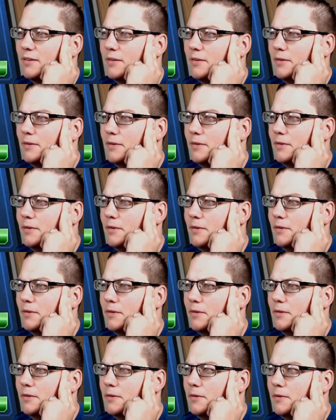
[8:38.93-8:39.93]

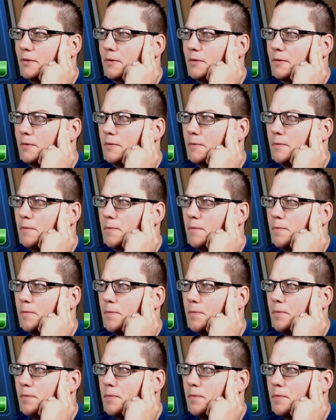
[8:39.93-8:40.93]

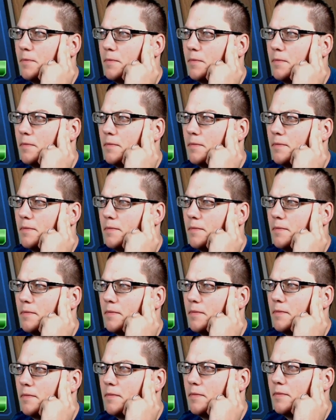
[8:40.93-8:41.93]

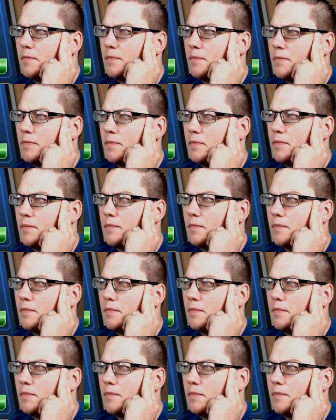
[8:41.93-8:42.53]
Nothing is said.